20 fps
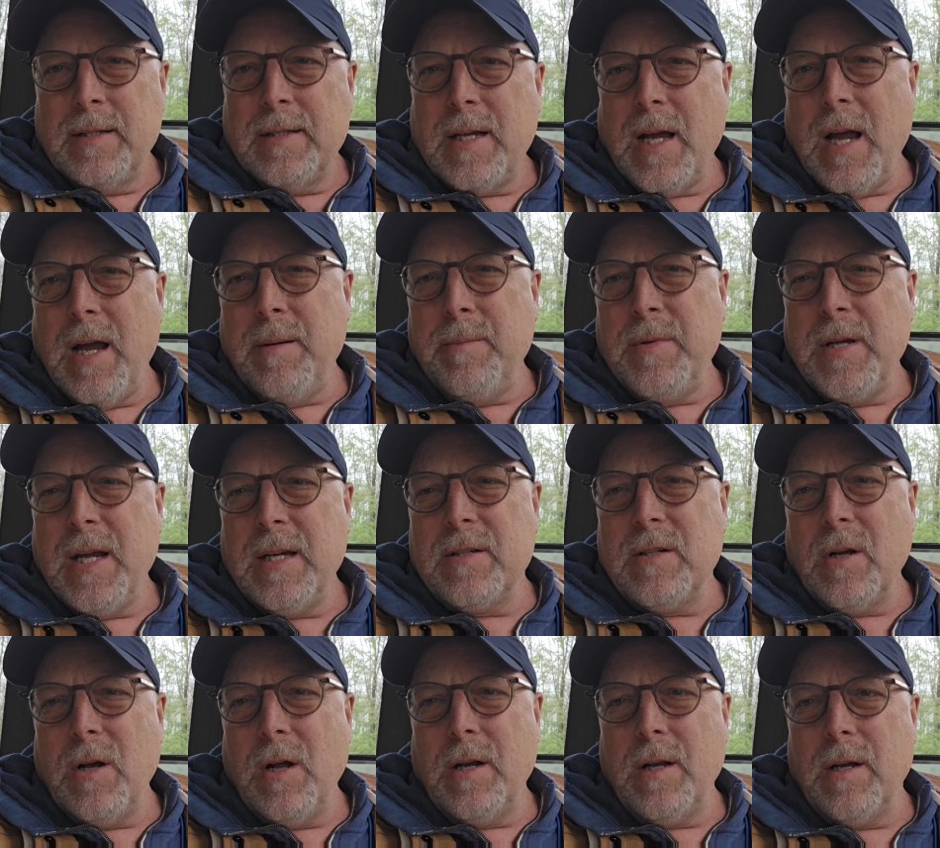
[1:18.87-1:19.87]
time
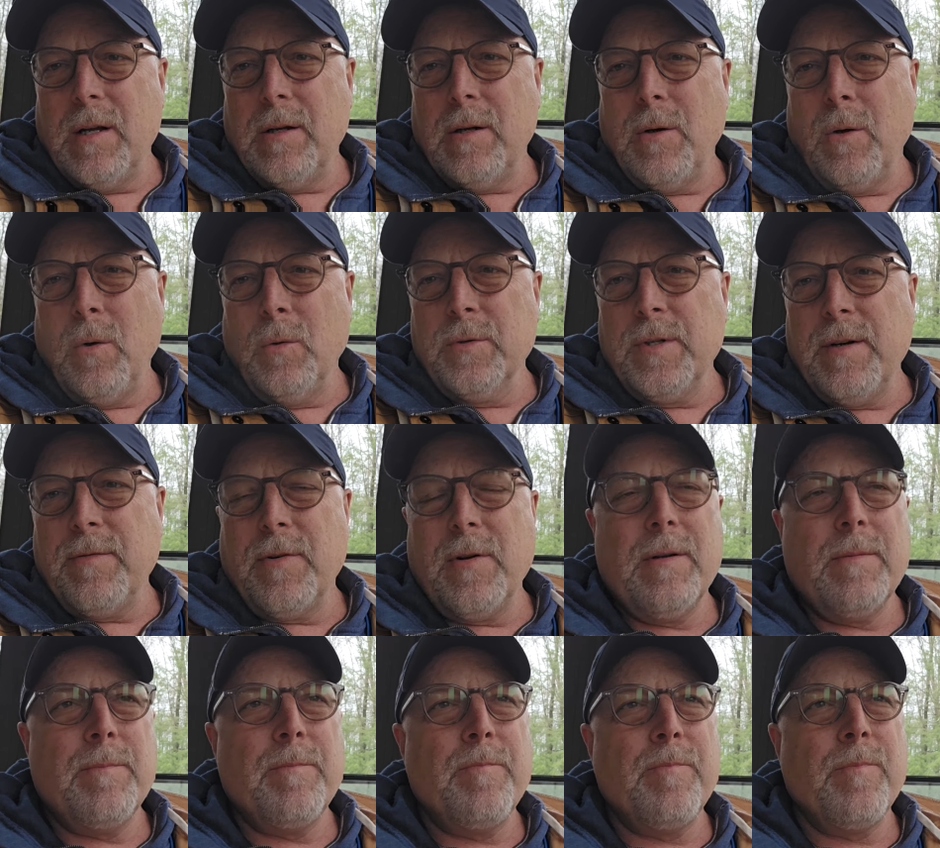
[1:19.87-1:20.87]
takes on a whole
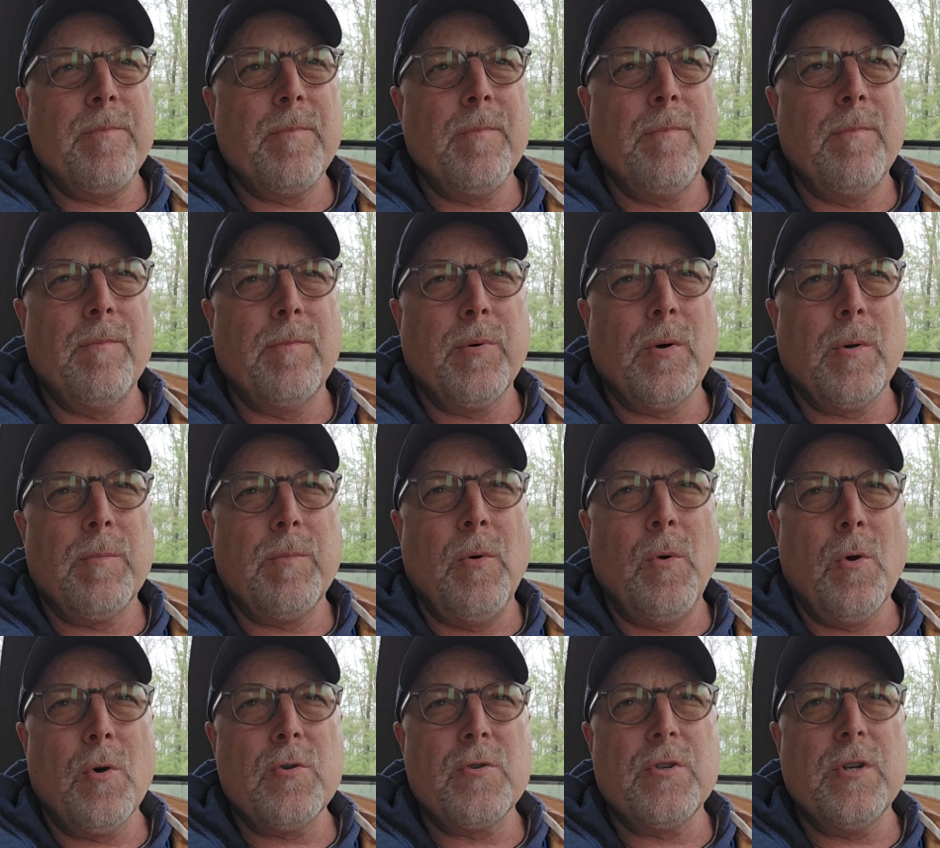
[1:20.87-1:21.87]
different
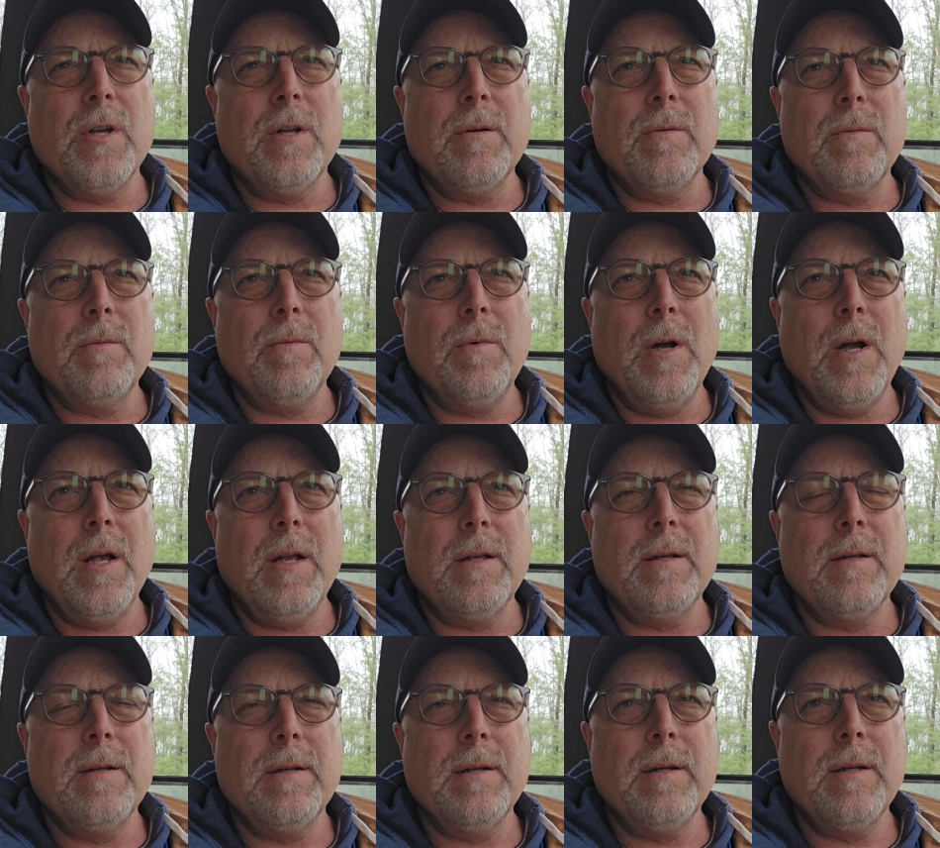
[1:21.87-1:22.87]
proportion
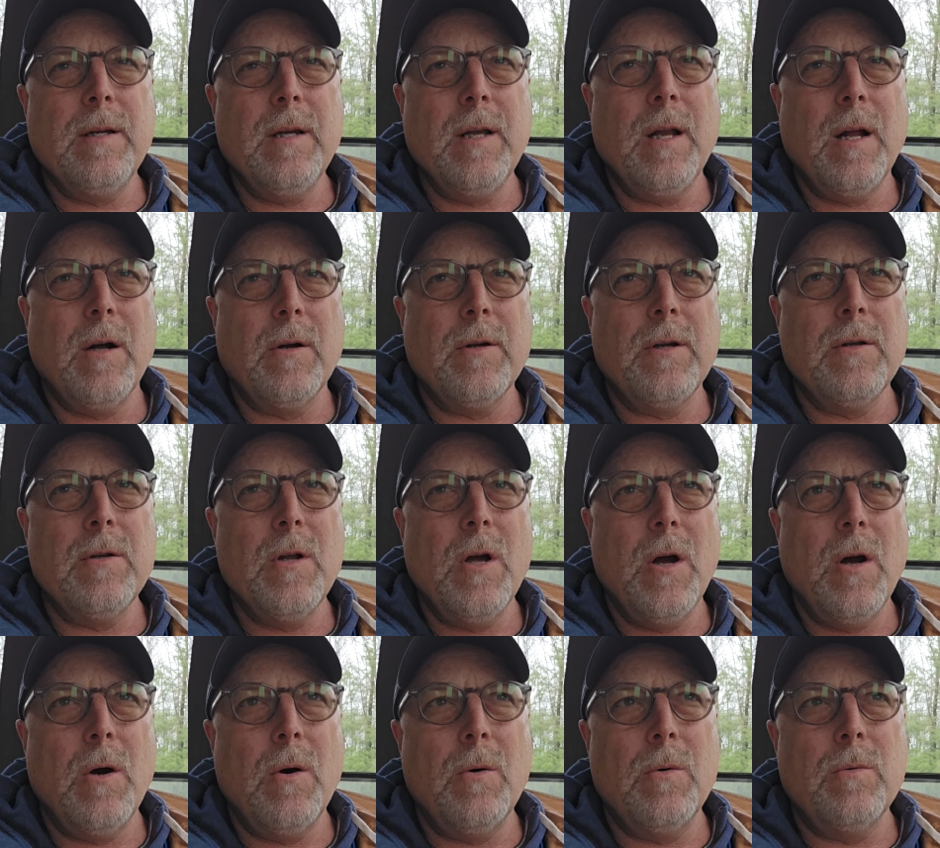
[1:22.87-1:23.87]
when you know you
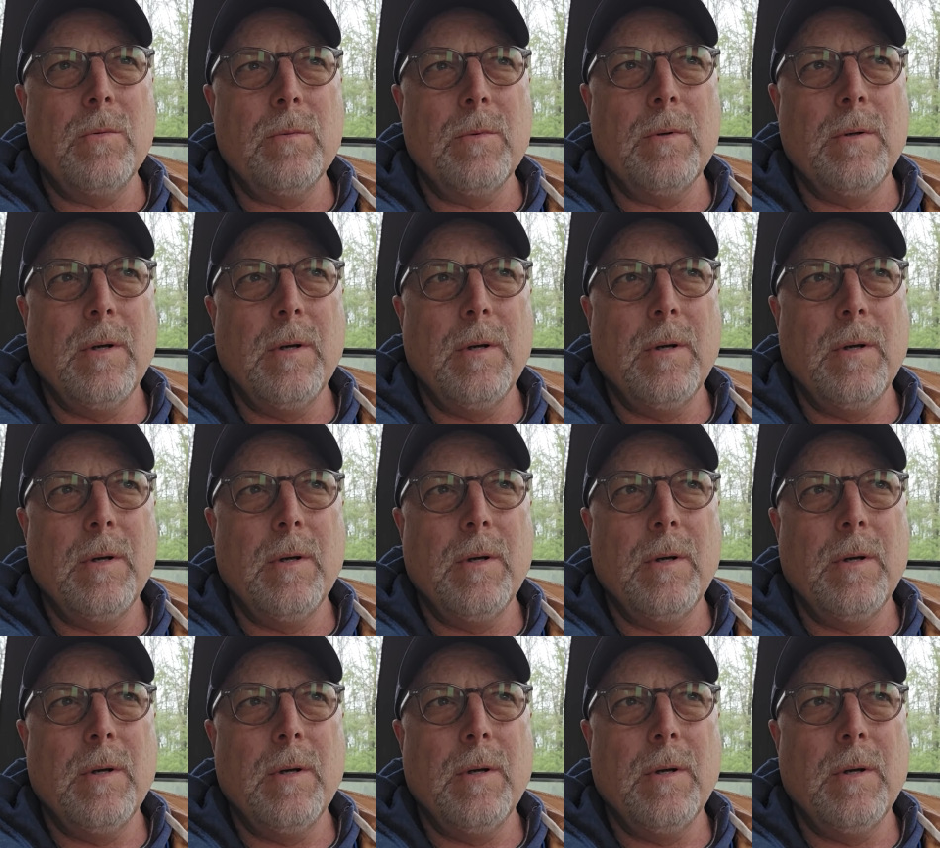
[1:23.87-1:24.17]
know